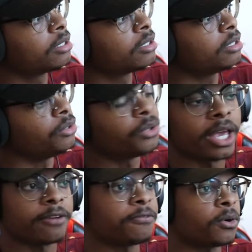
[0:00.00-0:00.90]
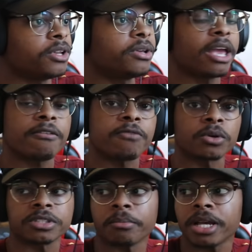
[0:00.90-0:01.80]
You can't for you can't force
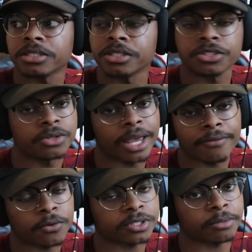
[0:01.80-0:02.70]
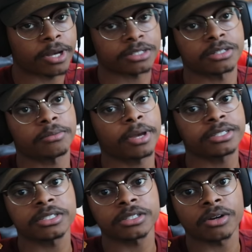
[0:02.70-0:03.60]
a message. You can't force a message. A message
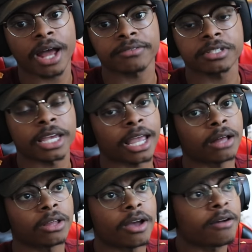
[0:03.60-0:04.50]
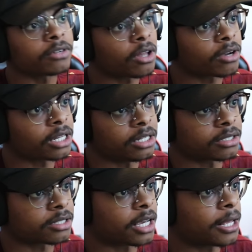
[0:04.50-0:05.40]
is gonna have to take however long it needs to
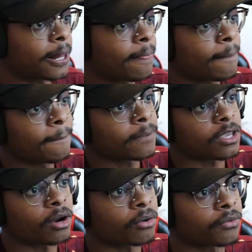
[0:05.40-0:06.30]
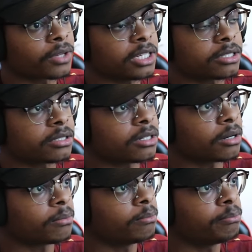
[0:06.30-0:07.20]
take. You don't want to release, you know,
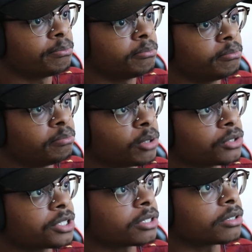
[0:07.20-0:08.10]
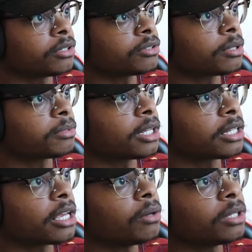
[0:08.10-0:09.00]
bullshit or something like that.
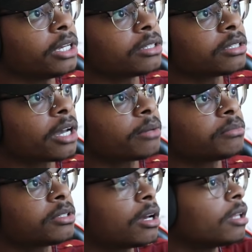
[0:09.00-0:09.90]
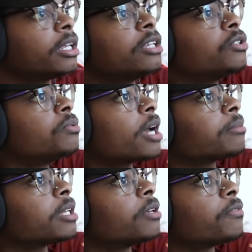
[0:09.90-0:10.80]
Yo, Leah times, uh, Leah two times.
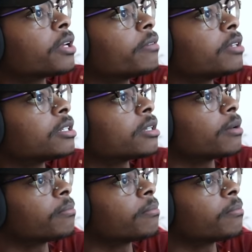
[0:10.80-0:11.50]
Thank you for gifting the sub.